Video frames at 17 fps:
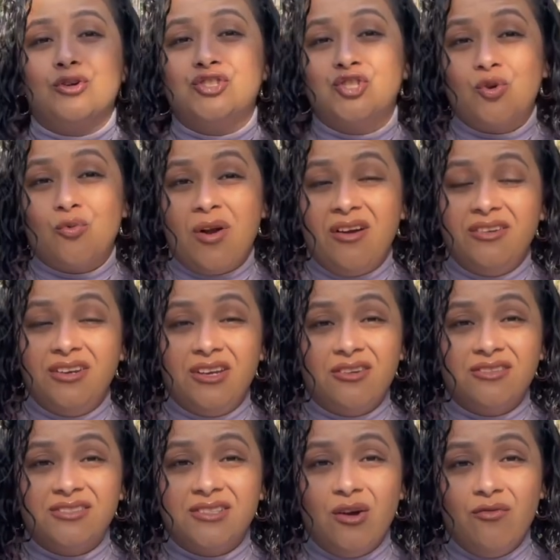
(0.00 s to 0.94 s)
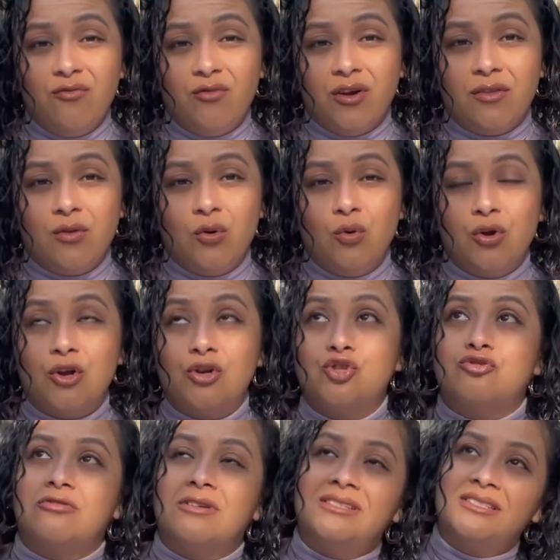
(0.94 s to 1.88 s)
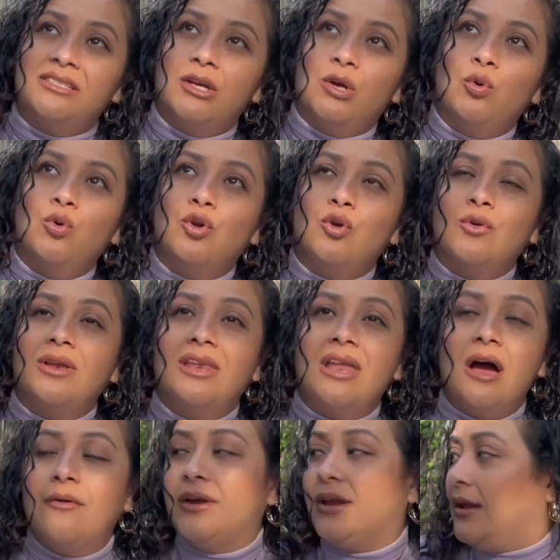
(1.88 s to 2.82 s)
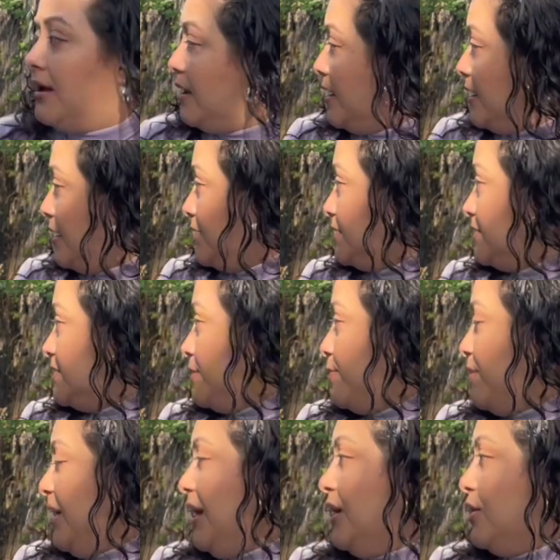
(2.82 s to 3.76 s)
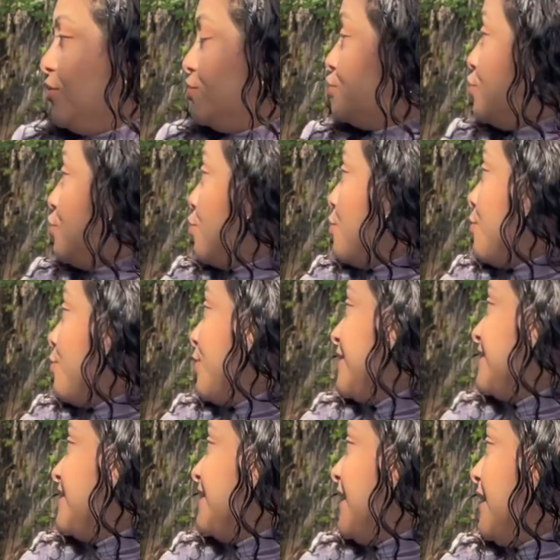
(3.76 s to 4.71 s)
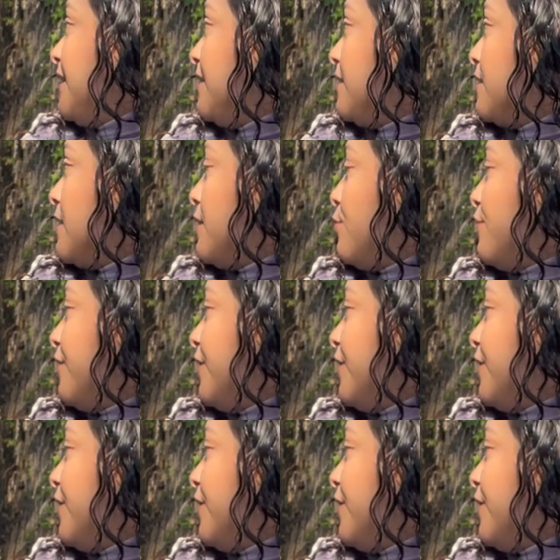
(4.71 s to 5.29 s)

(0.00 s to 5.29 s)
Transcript: you're surrounding yourself with, who you're trusting, who you're allowing to be in your circle. Princey, come